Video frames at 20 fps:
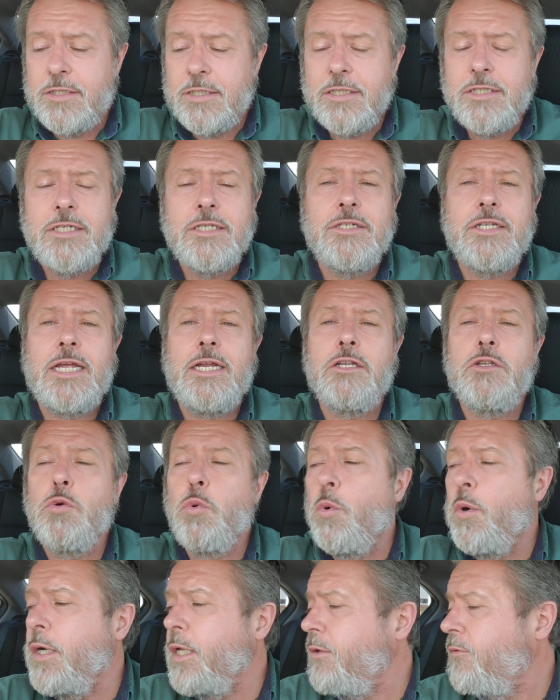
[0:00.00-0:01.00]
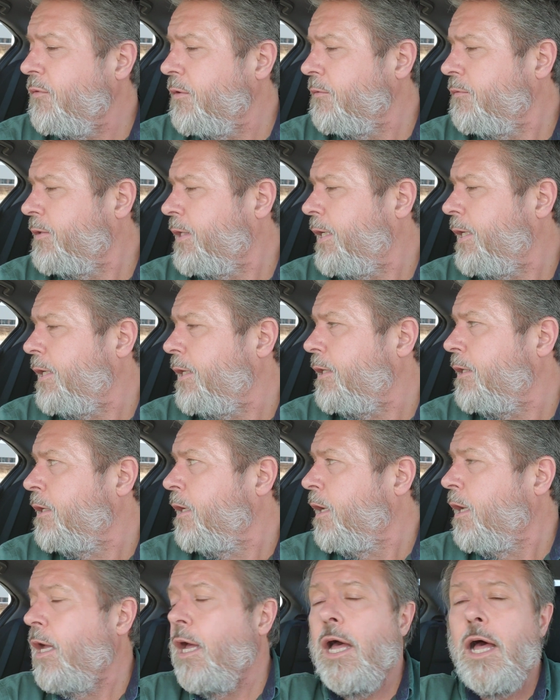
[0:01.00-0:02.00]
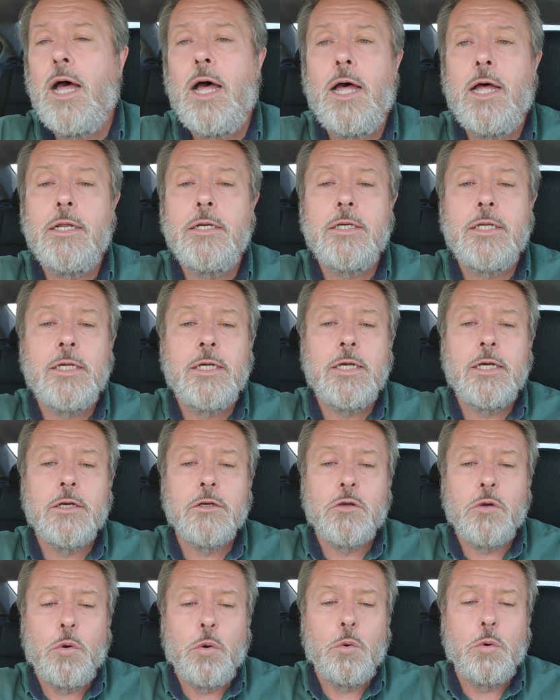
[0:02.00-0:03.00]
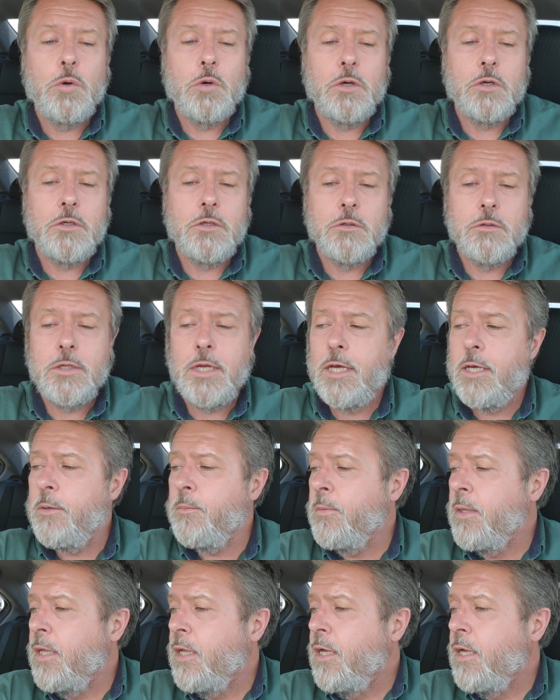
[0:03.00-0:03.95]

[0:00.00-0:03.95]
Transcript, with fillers: This is a 2015 Honda Accord, okay?